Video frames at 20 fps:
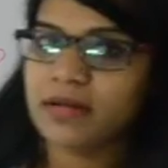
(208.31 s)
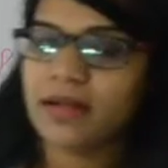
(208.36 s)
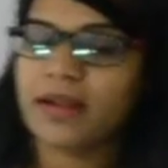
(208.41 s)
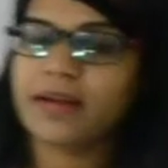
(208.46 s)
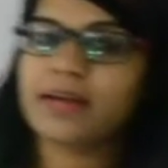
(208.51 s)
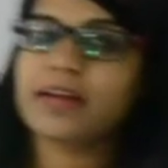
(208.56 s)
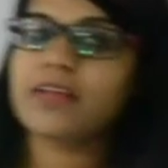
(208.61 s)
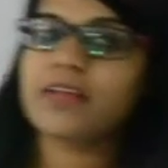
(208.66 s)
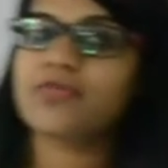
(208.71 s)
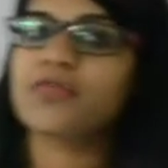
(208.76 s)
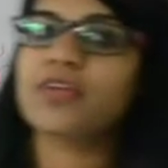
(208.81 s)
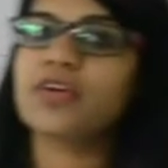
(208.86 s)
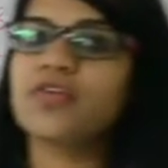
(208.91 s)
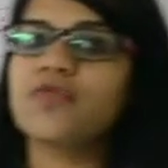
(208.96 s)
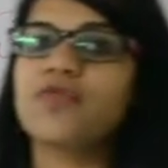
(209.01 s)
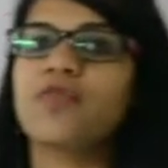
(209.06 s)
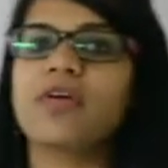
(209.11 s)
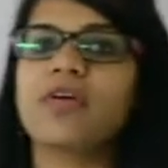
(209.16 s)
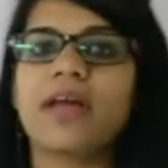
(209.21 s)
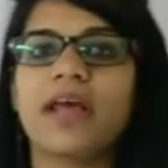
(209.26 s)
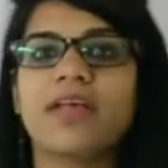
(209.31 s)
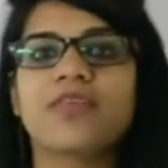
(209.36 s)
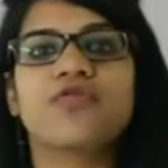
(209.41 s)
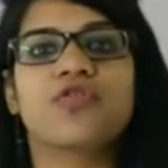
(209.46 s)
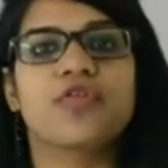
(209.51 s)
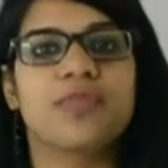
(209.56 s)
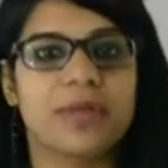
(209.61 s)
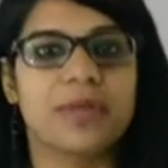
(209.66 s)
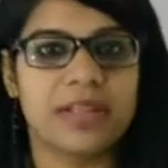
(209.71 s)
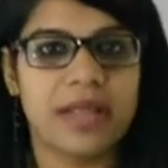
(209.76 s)
At least 3 to 4 lines
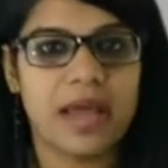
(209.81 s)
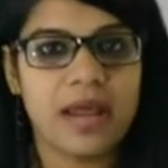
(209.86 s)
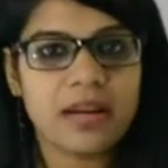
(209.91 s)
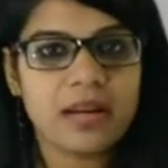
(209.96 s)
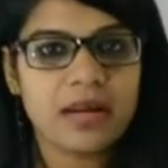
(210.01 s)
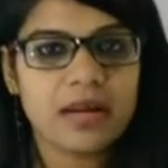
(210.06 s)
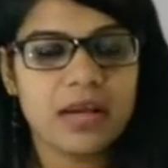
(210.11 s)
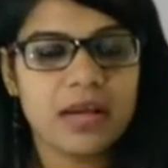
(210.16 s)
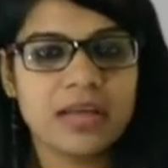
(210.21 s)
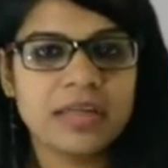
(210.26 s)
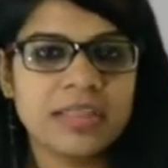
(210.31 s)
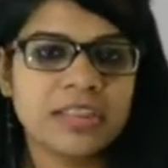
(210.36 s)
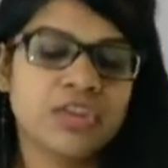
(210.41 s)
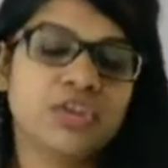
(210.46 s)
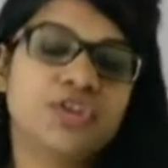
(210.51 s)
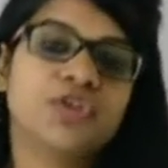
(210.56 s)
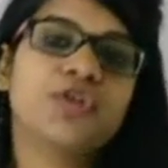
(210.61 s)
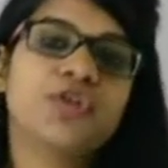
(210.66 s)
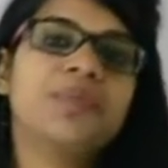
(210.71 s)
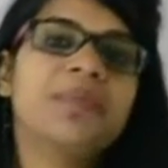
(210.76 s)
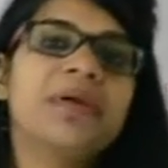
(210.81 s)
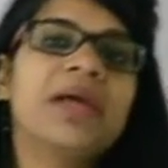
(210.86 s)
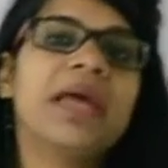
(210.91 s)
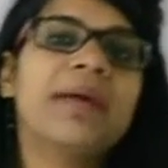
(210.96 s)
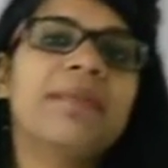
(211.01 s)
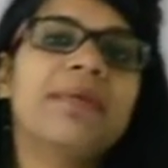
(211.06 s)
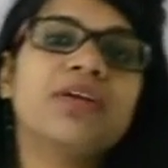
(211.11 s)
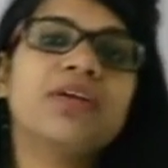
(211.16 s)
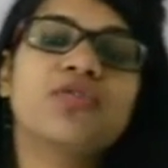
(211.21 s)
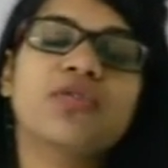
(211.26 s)
should be there. You should be
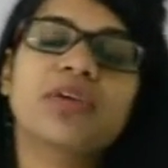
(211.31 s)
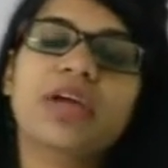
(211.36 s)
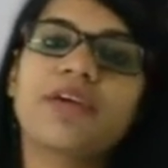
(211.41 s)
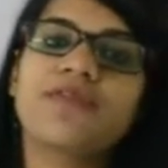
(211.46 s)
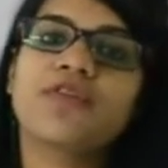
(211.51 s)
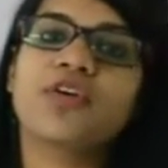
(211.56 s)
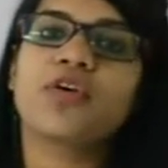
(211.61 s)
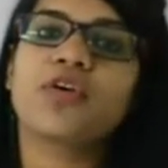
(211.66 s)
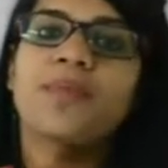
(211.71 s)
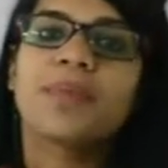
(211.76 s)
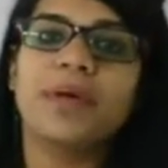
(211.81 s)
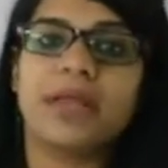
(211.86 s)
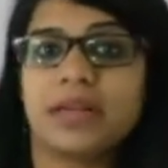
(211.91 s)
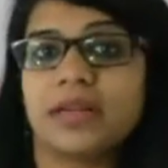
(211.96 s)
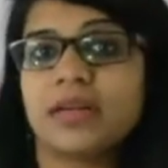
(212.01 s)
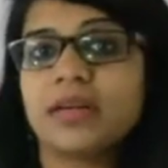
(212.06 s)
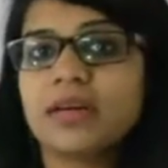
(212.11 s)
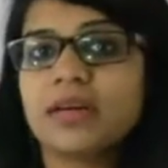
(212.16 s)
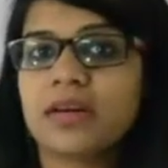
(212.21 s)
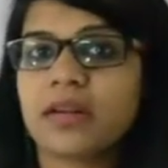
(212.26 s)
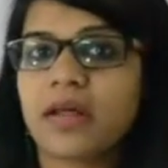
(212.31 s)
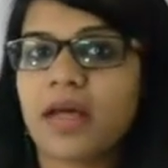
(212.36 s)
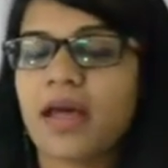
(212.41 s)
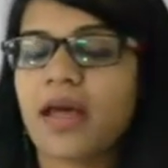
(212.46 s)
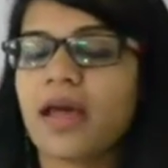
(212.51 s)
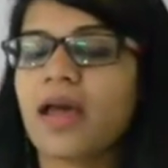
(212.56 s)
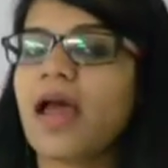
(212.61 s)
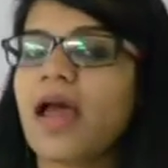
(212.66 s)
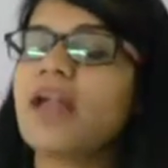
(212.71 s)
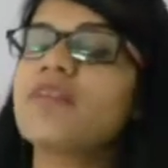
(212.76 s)
able to give your opinion
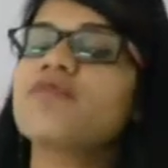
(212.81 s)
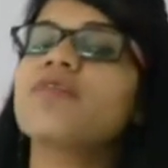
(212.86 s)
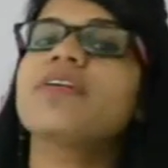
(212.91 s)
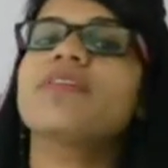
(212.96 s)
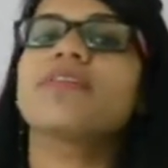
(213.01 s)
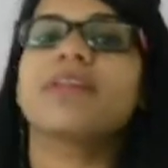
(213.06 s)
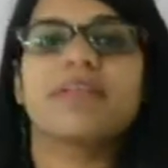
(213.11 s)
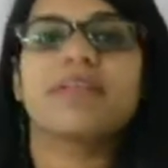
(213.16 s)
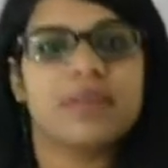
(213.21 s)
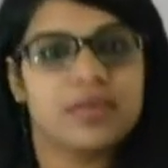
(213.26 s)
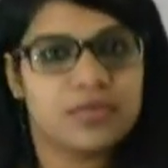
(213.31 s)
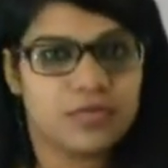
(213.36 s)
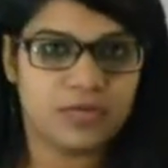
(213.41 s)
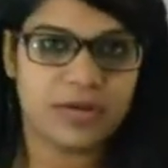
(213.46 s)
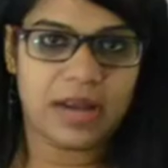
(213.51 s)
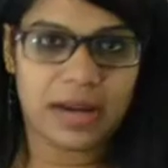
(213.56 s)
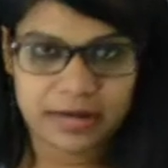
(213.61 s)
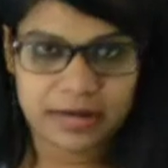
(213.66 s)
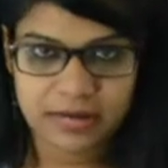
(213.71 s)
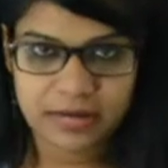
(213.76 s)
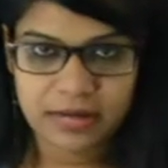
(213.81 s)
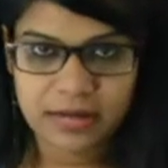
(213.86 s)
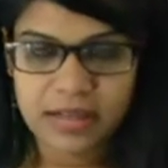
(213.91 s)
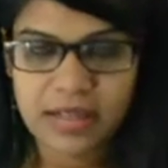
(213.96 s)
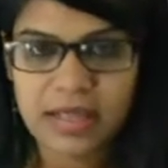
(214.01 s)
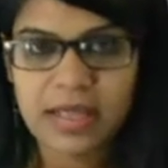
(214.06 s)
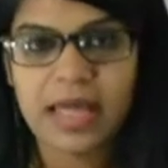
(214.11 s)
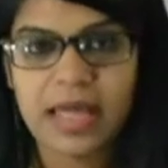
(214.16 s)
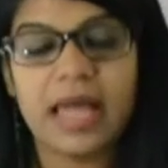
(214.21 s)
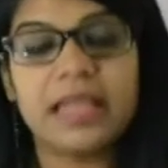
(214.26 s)
and one reason to that.
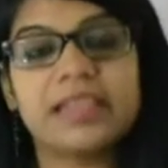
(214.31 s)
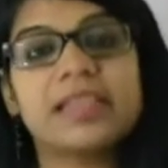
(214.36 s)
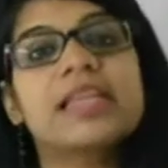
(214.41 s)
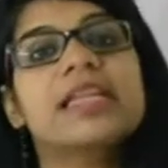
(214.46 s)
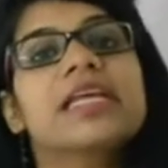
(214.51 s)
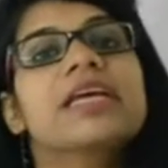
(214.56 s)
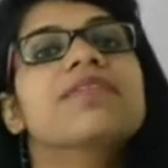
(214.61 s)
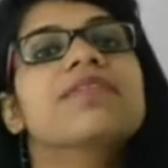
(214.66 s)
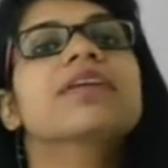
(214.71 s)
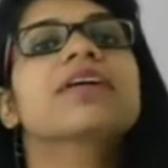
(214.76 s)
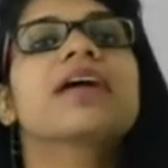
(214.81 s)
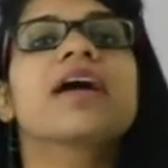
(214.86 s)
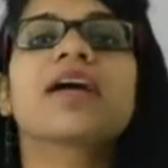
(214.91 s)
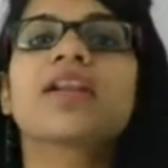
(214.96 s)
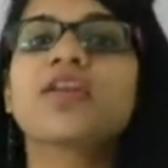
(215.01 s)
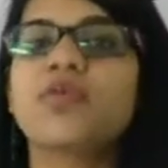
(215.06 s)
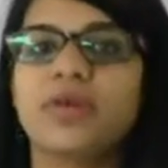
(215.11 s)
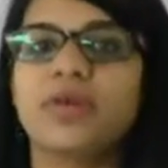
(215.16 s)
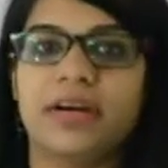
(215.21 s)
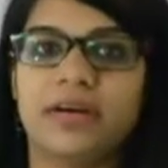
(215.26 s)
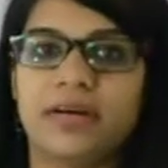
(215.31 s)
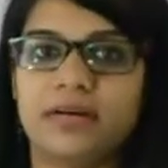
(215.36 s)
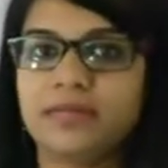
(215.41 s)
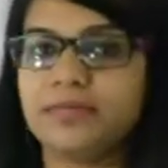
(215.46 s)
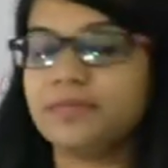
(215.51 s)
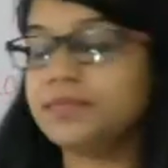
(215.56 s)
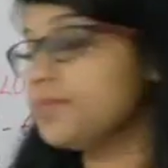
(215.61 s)
And then even conclude it.